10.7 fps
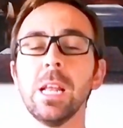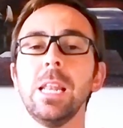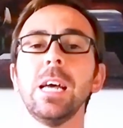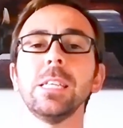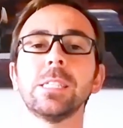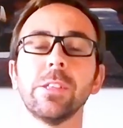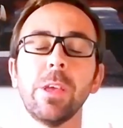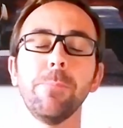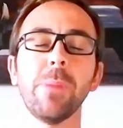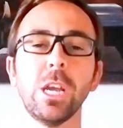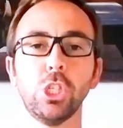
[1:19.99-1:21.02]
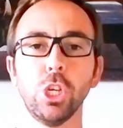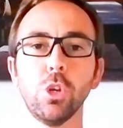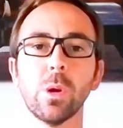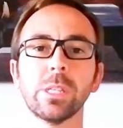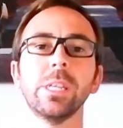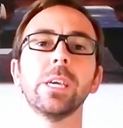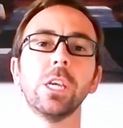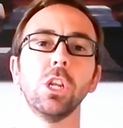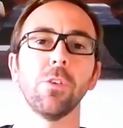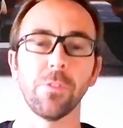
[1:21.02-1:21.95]
Let's imagine you are
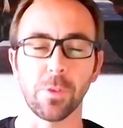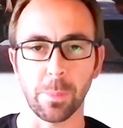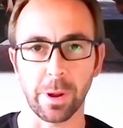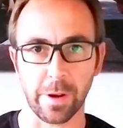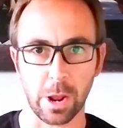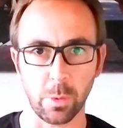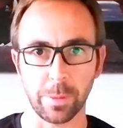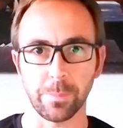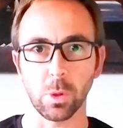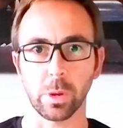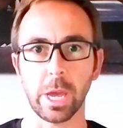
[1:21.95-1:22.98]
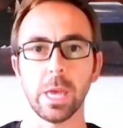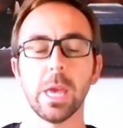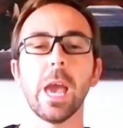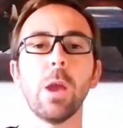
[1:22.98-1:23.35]
taking off from a runway, okay?